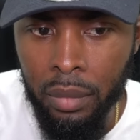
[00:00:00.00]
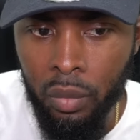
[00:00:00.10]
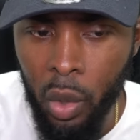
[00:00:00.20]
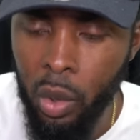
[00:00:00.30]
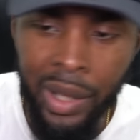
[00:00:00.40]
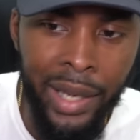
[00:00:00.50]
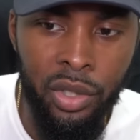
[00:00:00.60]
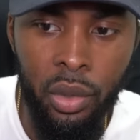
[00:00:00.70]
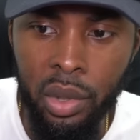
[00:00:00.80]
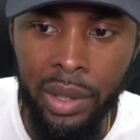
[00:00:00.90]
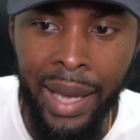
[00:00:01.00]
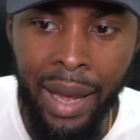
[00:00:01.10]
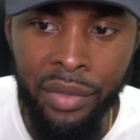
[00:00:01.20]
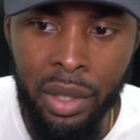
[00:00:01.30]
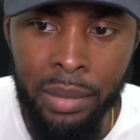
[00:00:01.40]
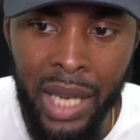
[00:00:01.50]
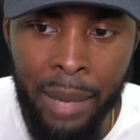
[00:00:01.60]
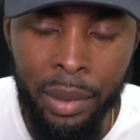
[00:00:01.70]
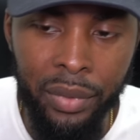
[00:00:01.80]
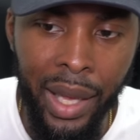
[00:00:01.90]
roguelikes usually have some
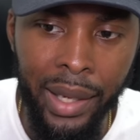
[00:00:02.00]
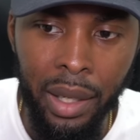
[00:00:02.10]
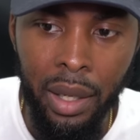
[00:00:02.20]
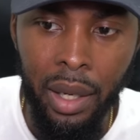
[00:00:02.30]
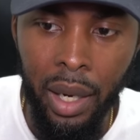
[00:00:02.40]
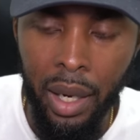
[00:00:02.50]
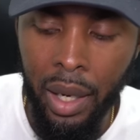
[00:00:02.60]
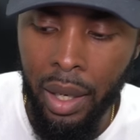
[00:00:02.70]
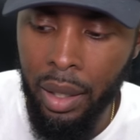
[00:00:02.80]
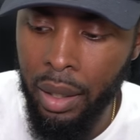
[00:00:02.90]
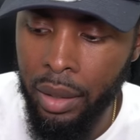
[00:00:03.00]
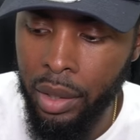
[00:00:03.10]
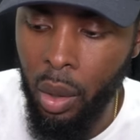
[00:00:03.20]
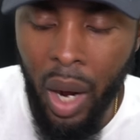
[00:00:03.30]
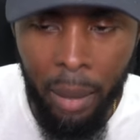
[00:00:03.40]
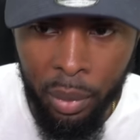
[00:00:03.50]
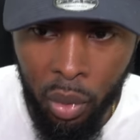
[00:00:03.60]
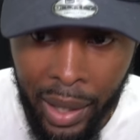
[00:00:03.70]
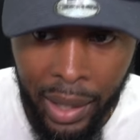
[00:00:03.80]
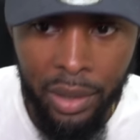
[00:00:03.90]
type of like uh you know
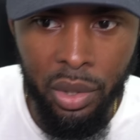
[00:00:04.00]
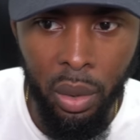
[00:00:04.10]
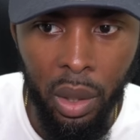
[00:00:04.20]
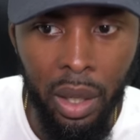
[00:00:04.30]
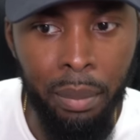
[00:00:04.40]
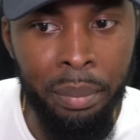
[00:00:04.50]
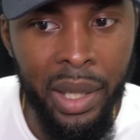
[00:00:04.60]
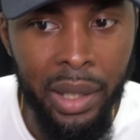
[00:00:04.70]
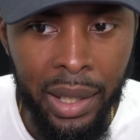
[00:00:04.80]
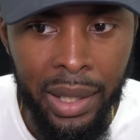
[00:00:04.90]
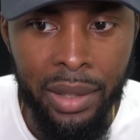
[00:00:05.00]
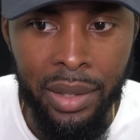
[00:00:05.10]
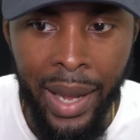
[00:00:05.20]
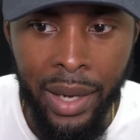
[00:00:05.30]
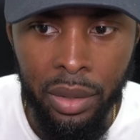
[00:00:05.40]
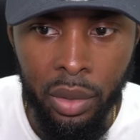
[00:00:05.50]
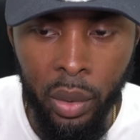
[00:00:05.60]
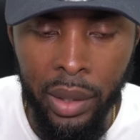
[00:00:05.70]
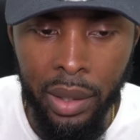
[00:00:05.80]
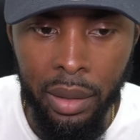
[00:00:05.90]
upgrades or abilities that you
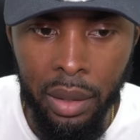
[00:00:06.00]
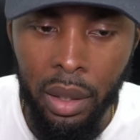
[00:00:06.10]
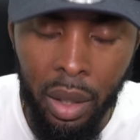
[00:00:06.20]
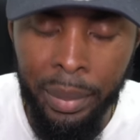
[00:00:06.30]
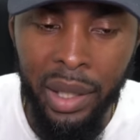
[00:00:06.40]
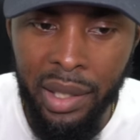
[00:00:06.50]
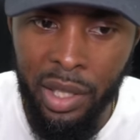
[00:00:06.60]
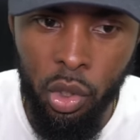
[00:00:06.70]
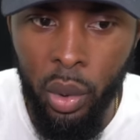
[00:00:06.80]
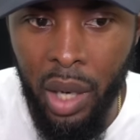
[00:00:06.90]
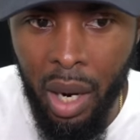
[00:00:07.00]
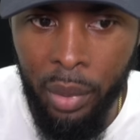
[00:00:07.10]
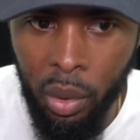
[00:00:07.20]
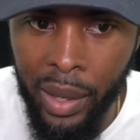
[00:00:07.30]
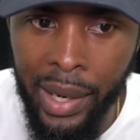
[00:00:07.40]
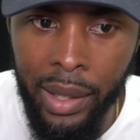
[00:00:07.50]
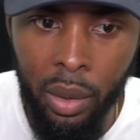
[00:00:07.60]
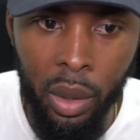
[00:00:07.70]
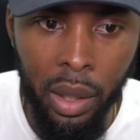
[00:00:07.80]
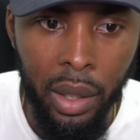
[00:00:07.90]
can you know abilities that you can upgrade
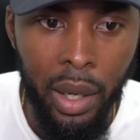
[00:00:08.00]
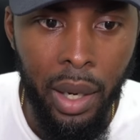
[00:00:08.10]
or